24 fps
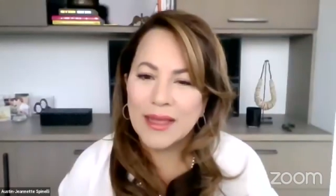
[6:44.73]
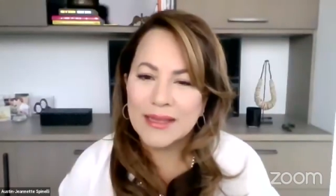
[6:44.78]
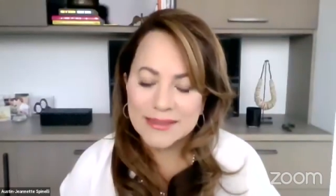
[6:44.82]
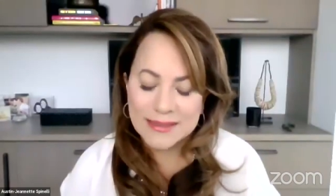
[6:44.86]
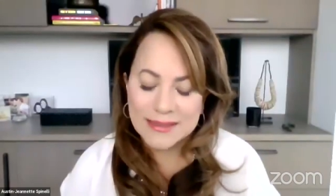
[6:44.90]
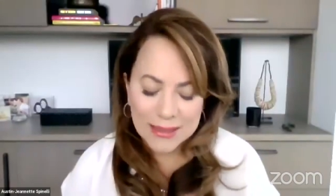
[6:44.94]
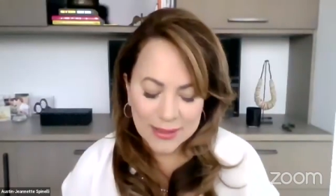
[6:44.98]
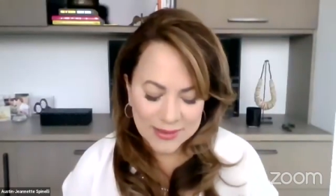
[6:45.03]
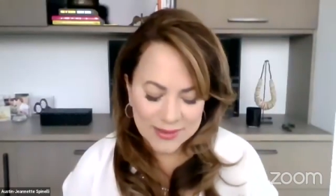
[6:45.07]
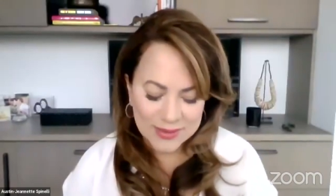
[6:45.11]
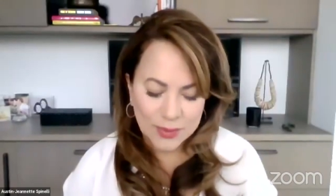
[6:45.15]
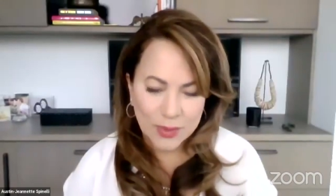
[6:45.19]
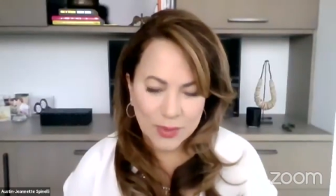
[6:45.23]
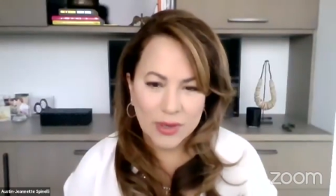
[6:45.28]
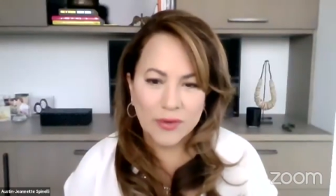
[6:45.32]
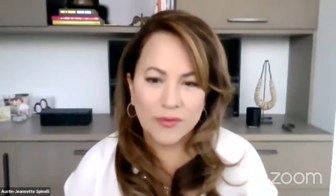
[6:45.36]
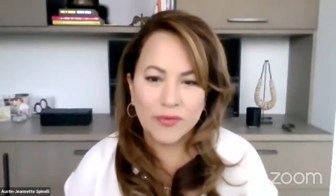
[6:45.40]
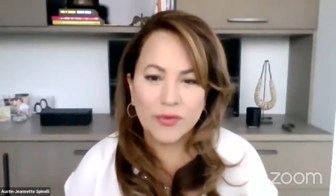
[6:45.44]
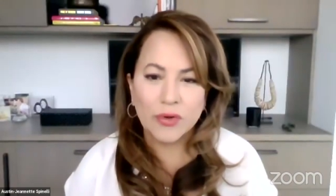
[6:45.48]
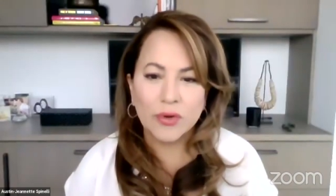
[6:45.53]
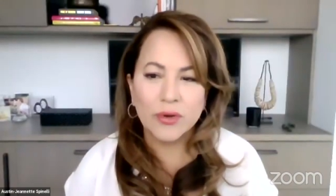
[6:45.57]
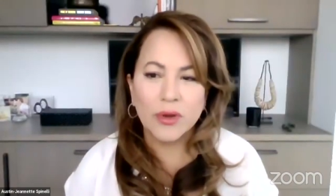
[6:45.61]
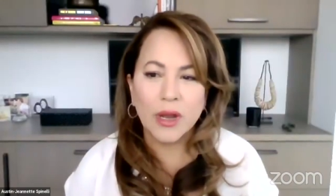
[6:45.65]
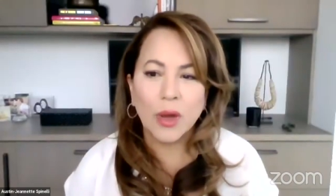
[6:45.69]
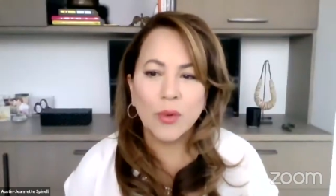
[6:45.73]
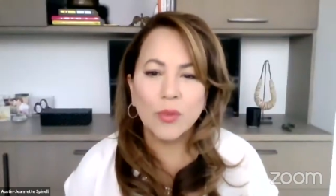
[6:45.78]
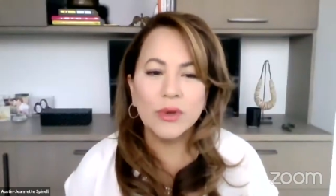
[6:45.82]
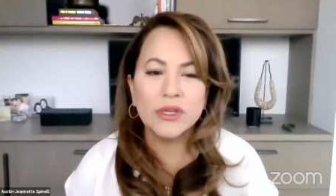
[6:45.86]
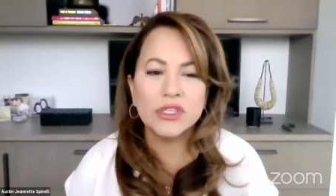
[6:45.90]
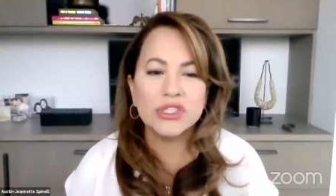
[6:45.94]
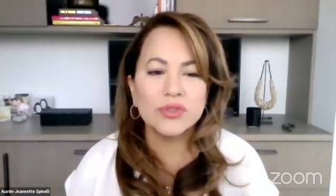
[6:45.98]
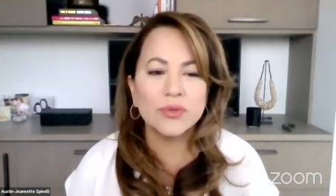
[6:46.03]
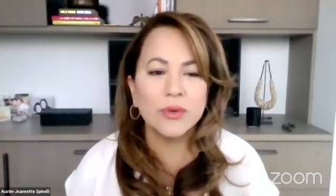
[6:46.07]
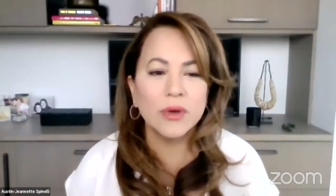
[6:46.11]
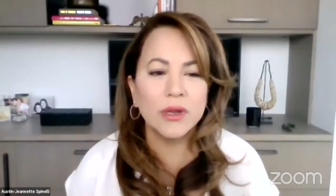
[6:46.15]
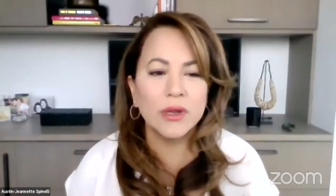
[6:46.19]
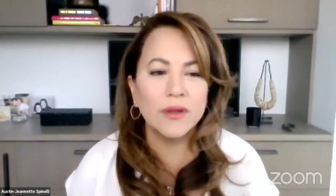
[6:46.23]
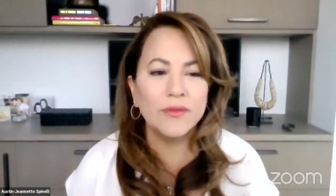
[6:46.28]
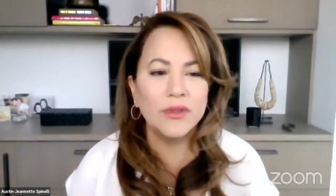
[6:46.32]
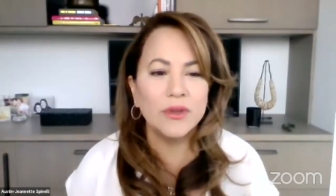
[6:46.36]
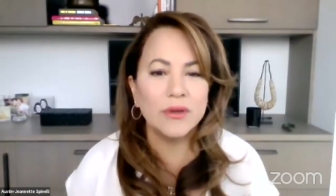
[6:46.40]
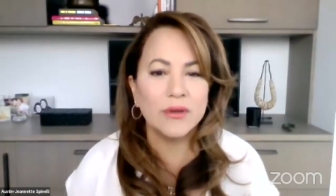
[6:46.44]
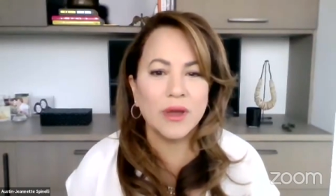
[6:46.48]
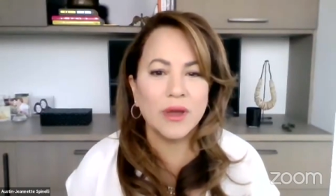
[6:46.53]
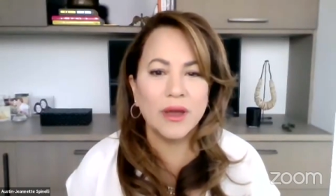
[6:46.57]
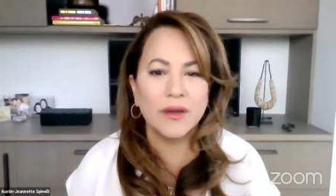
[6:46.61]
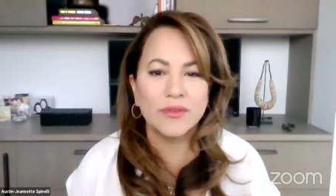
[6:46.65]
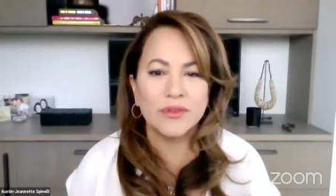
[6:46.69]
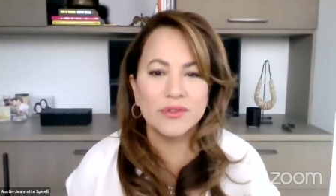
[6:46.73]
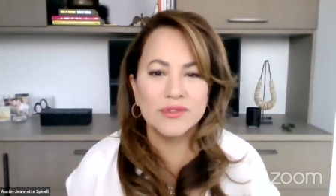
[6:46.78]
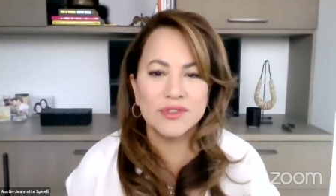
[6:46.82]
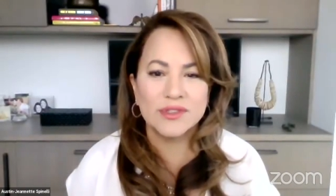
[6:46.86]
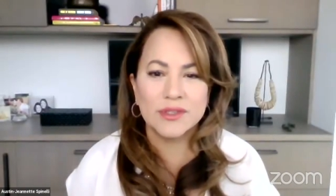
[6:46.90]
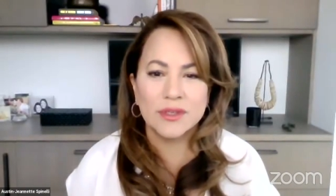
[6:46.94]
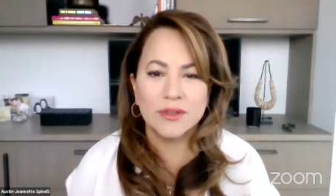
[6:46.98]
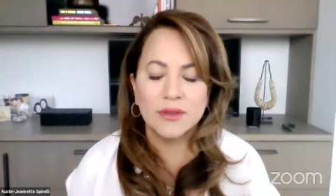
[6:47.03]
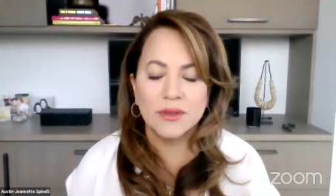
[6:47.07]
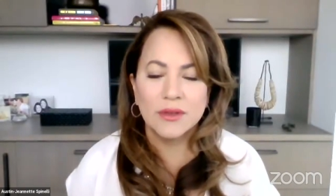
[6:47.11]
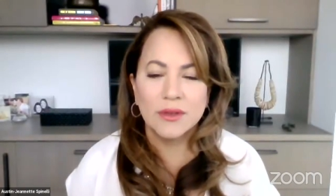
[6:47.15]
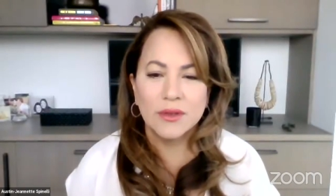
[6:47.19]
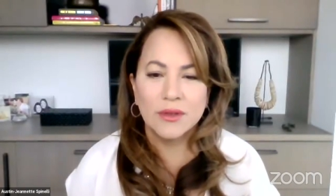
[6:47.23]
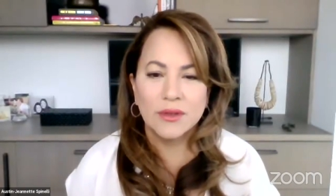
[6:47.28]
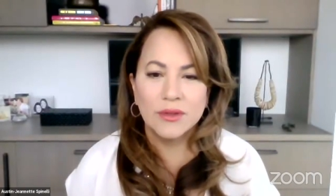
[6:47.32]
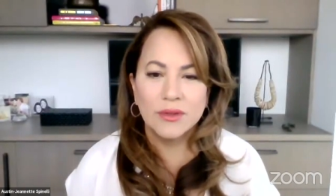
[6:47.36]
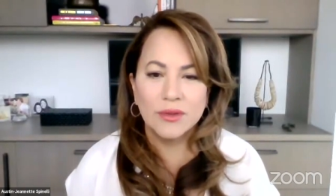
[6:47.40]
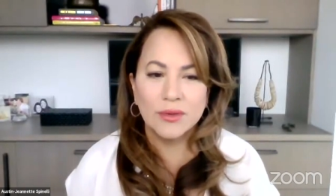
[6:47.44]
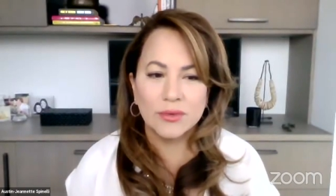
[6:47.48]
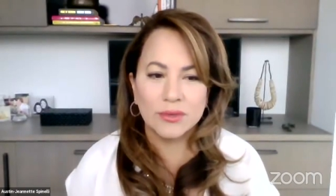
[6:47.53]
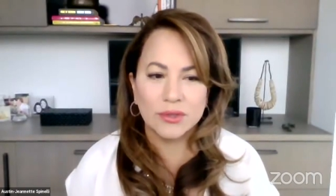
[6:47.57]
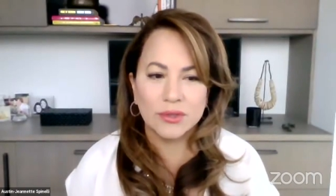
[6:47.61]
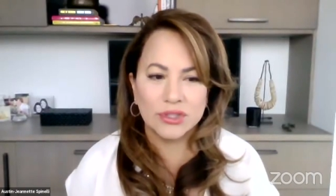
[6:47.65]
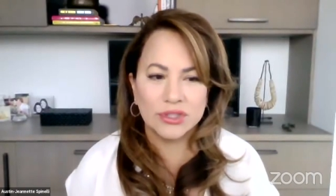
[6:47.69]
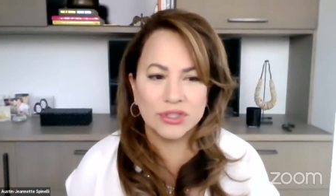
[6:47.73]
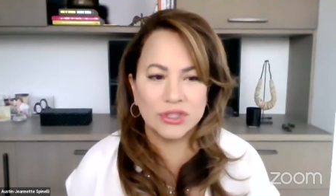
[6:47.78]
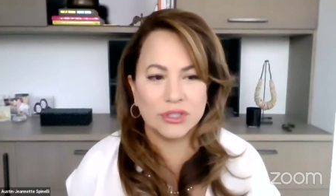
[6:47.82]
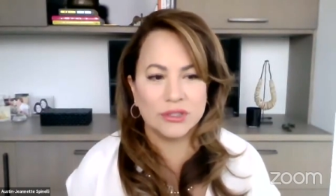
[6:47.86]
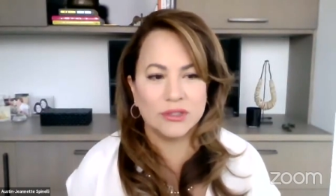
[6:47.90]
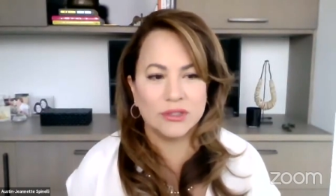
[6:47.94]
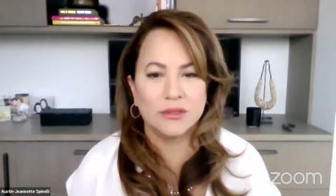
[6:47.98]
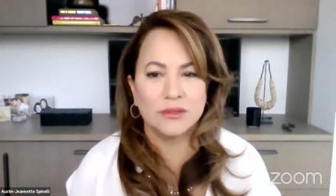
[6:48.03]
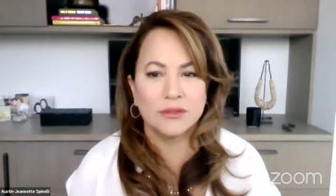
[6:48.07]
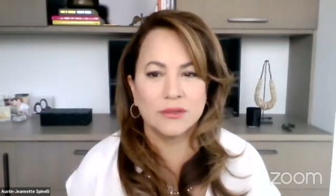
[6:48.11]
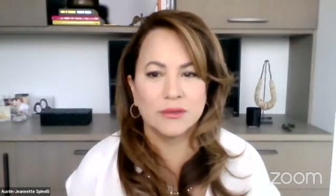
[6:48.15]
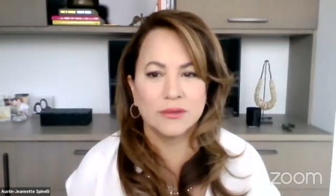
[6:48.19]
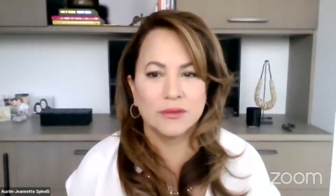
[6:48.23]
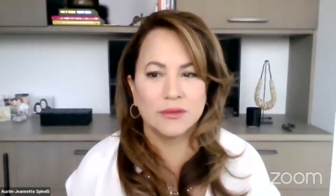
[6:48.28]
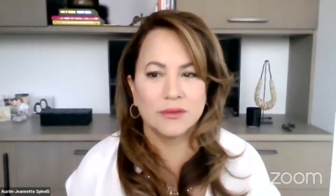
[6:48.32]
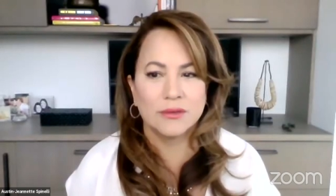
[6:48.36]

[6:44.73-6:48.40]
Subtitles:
that sounds wonderful. Now, which one of you covers Yorkshire?